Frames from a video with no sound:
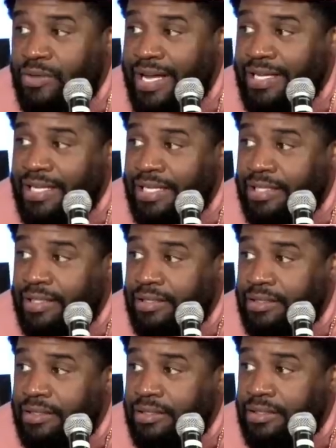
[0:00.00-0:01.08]
was a crackhead.
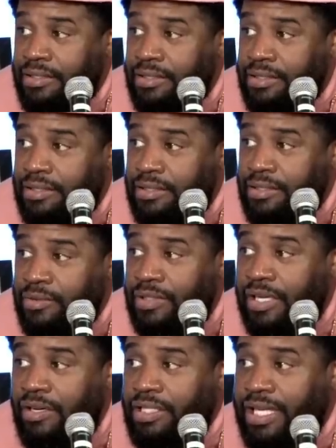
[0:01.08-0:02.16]

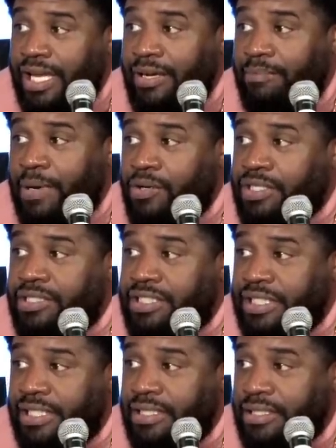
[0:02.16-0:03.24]
Doing all back. kind of
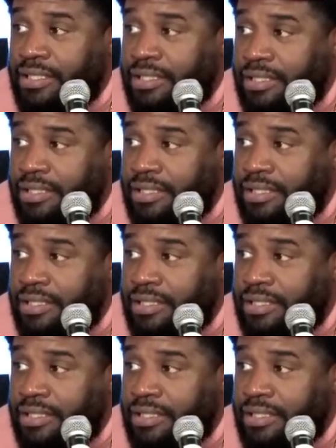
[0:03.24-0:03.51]
bogus shit.